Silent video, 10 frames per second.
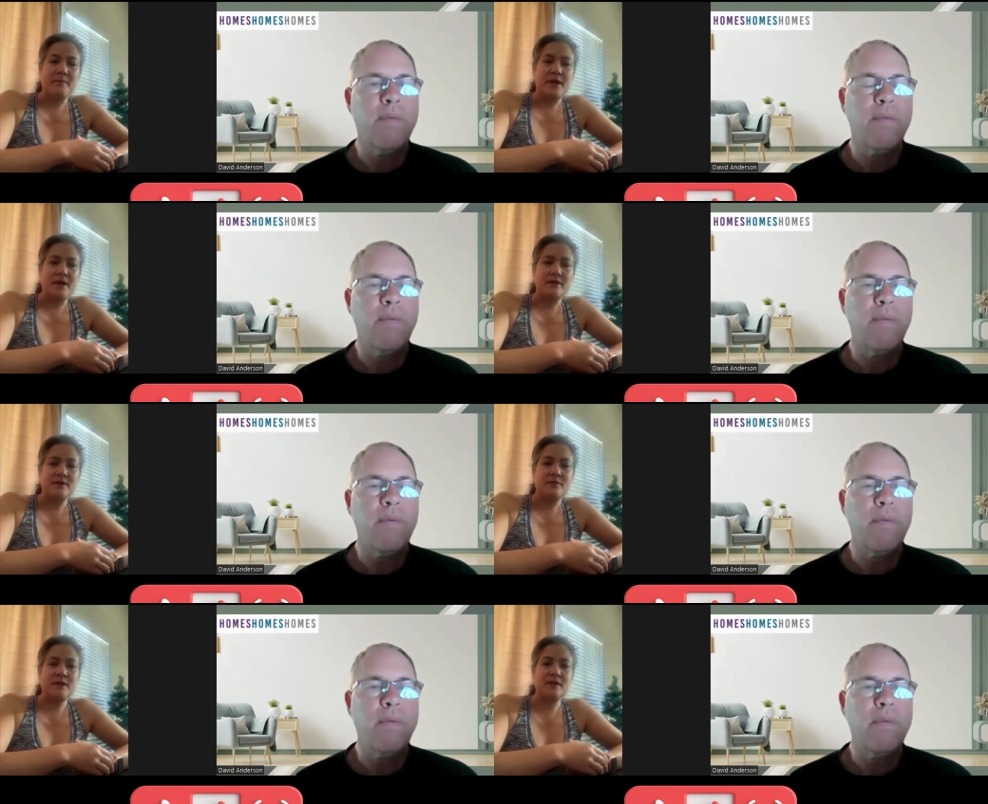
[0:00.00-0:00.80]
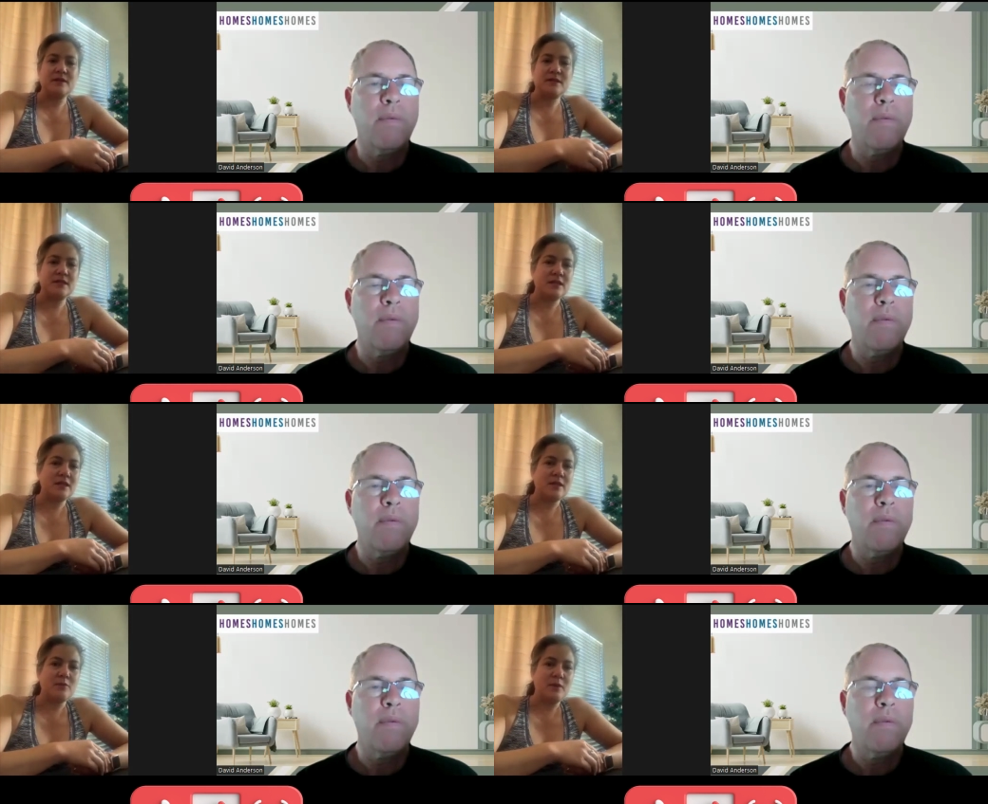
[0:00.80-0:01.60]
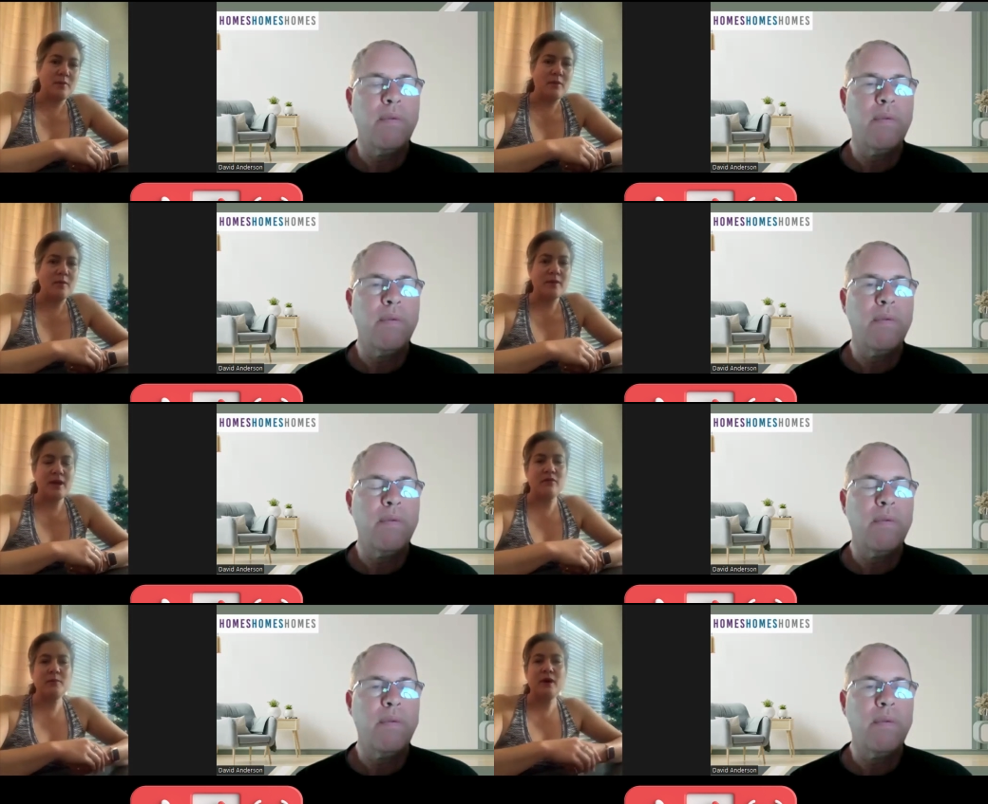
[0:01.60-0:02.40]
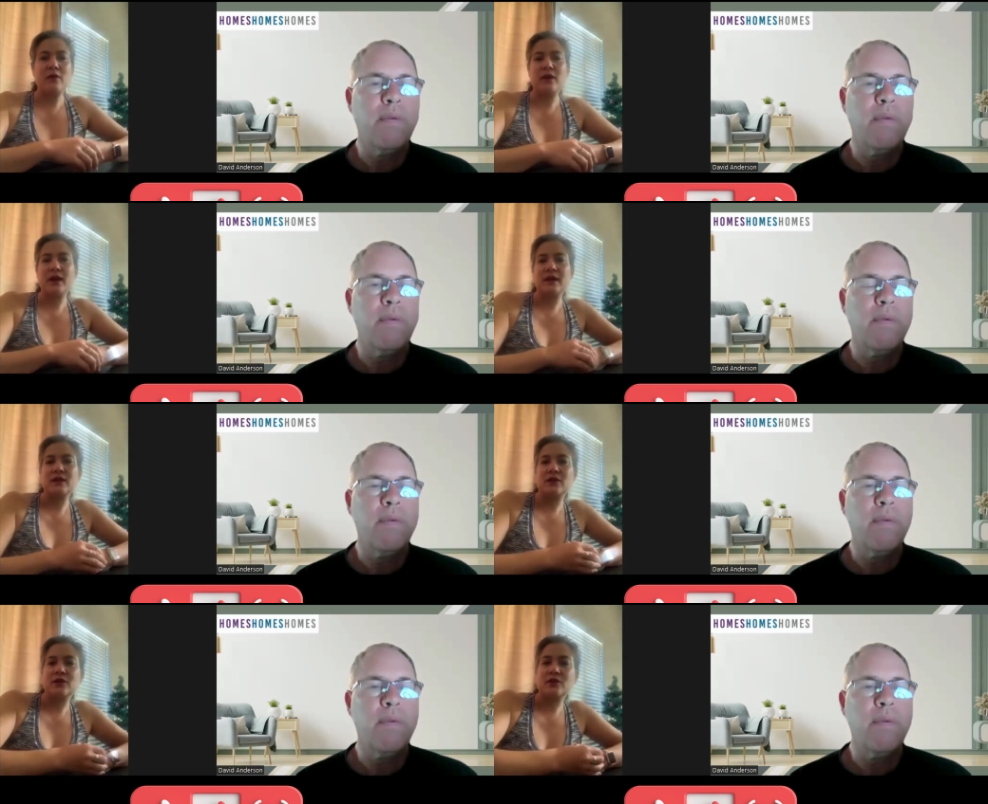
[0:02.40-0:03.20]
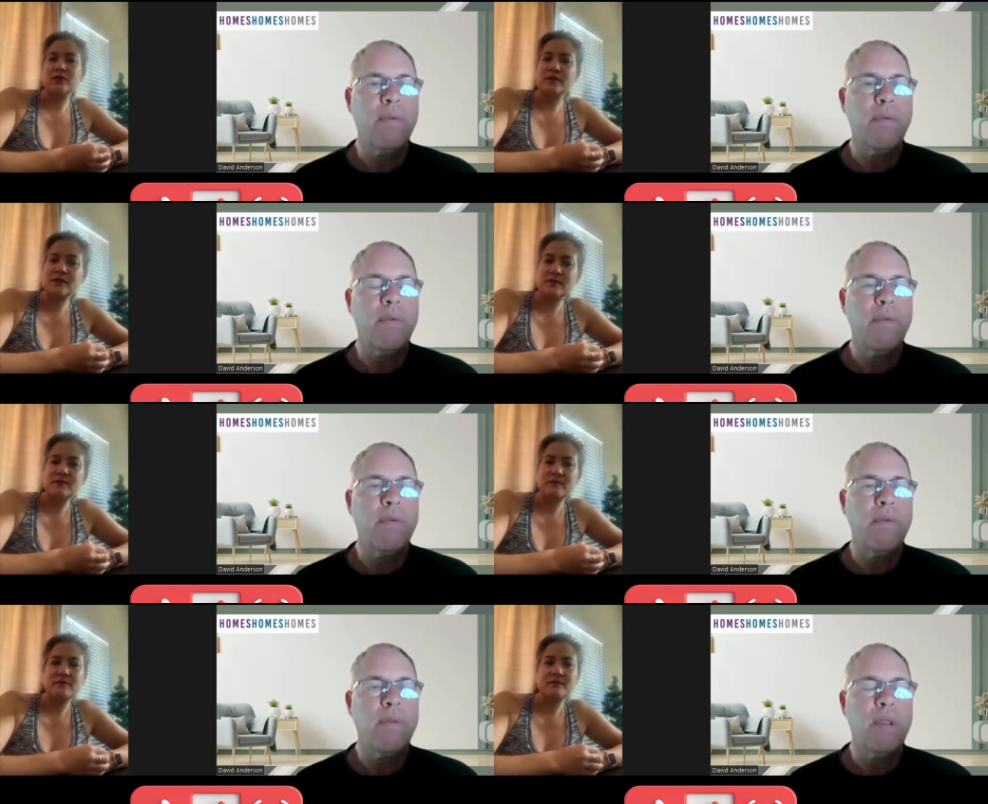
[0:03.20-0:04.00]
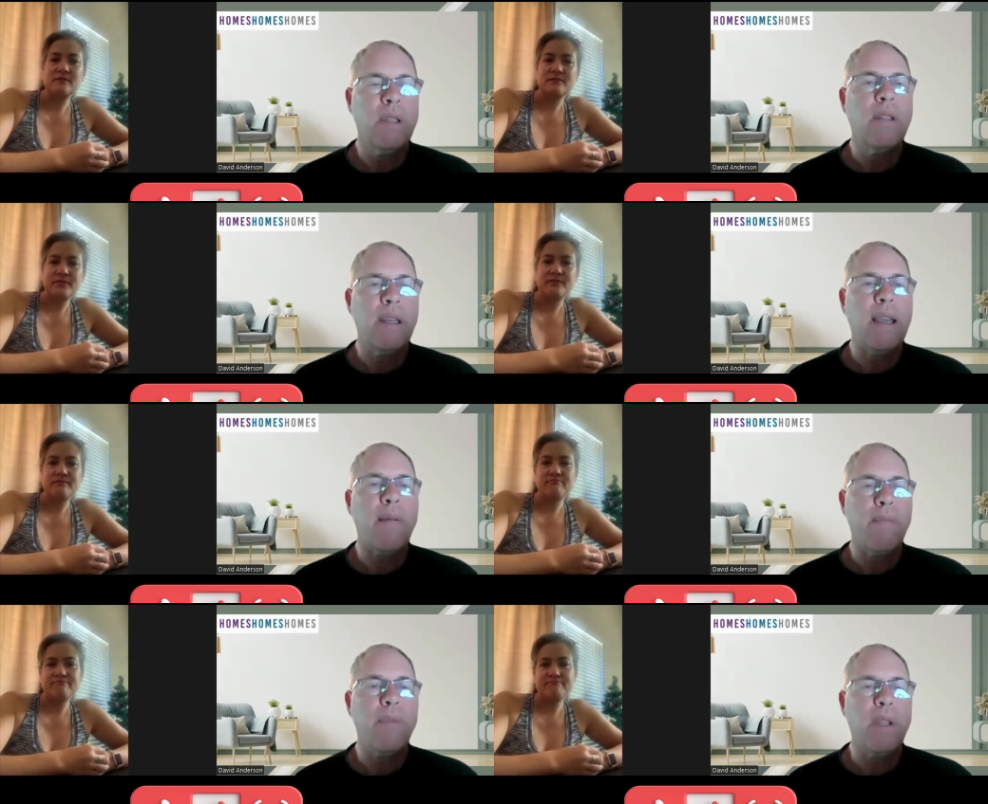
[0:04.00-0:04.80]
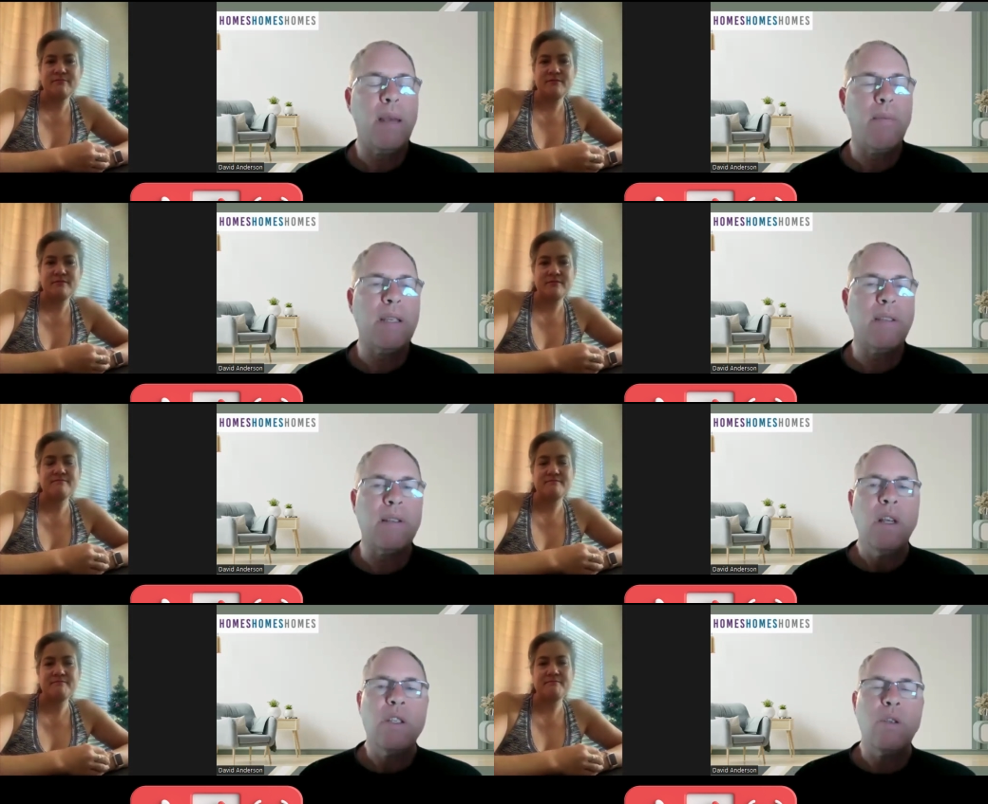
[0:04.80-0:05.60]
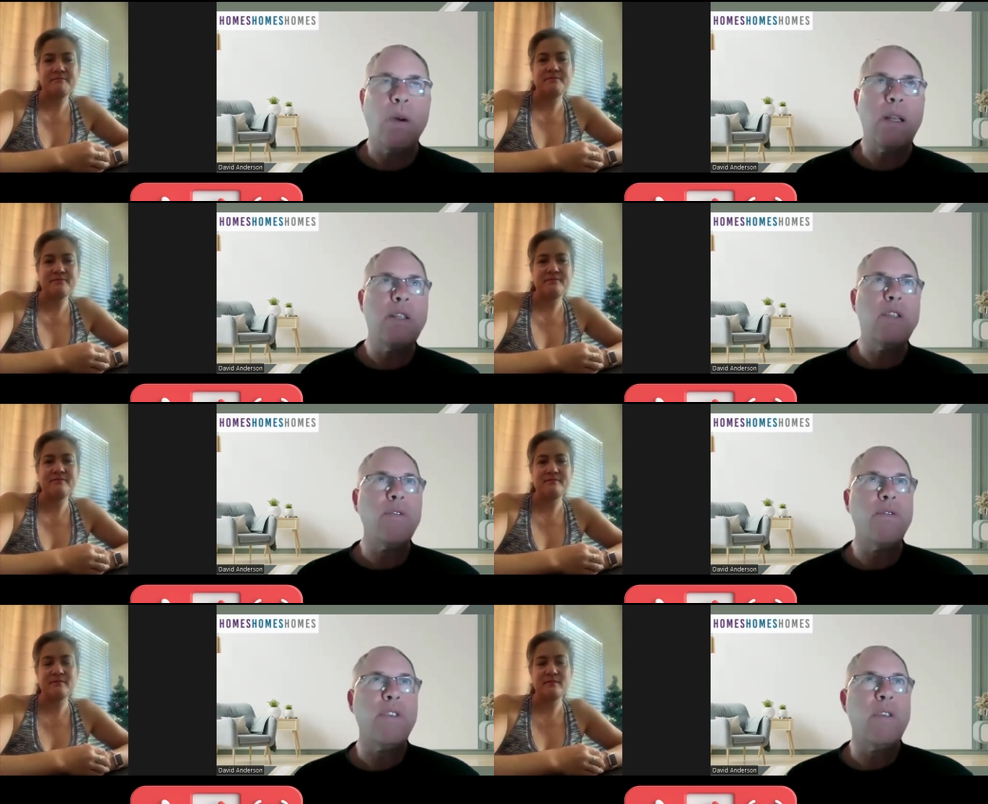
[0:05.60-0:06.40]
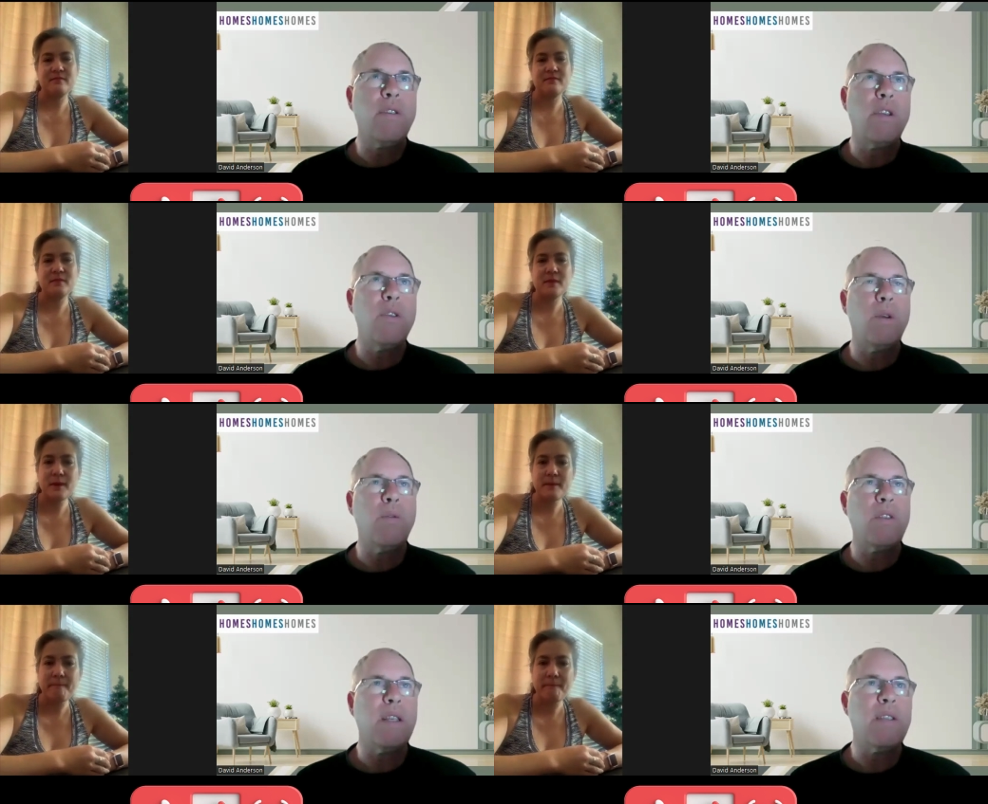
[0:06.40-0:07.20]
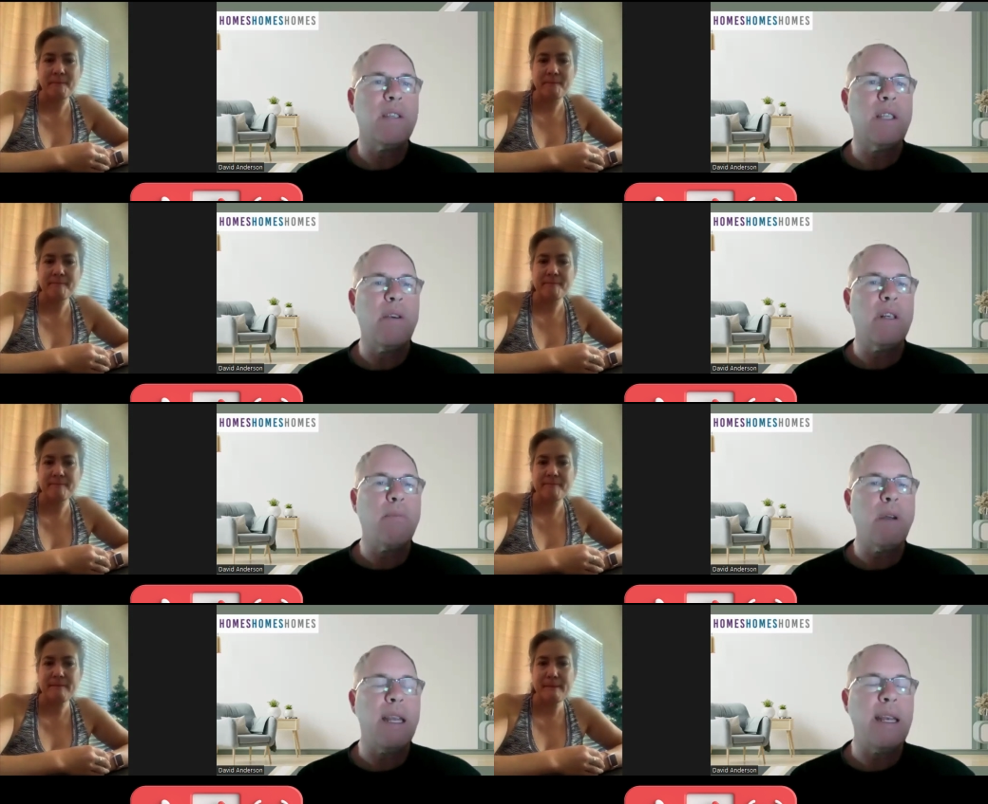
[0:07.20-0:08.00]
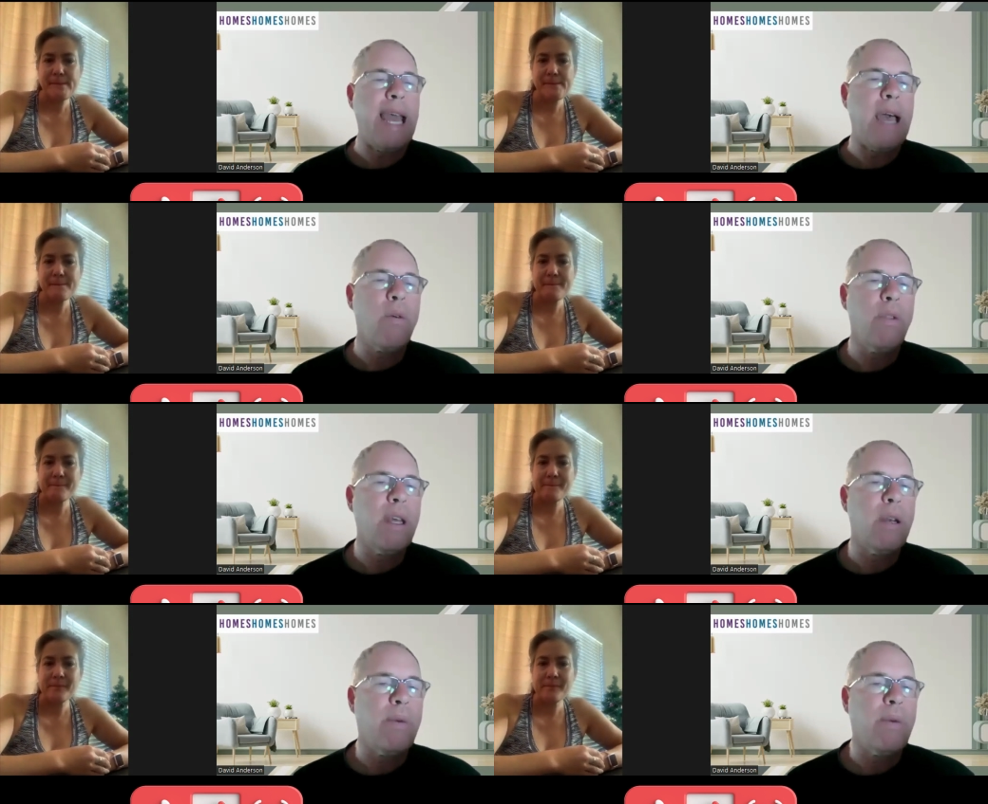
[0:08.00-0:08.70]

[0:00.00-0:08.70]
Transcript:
Speaker 1: but realistically, we probably have about nine years.
Speaker 2: Yeah, that makes sense. So, why did you feel that you, it was necessary to buy now then,